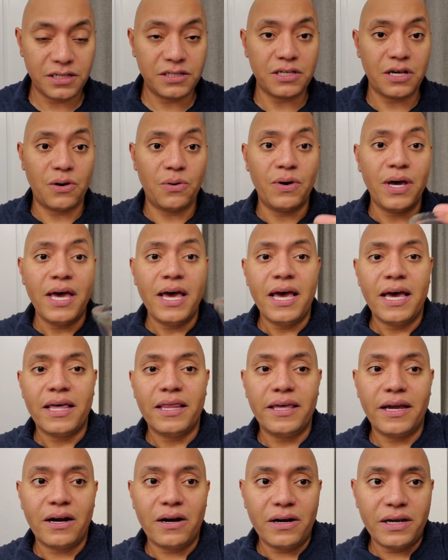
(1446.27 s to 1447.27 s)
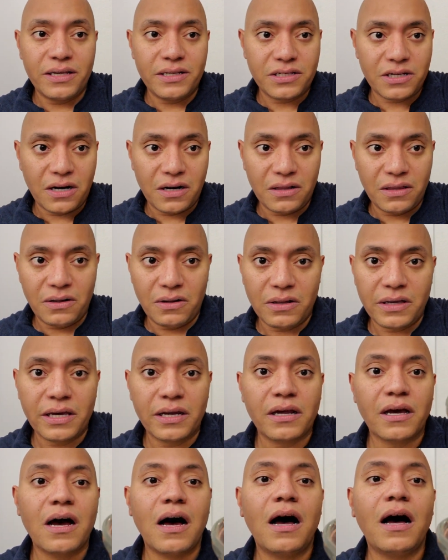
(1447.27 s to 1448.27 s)
So there is our little
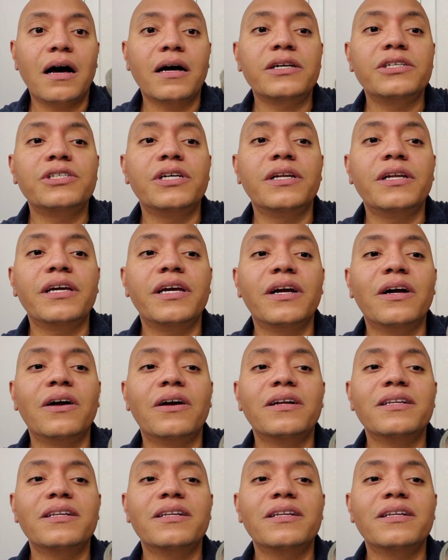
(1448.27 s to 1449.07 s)
concoction here.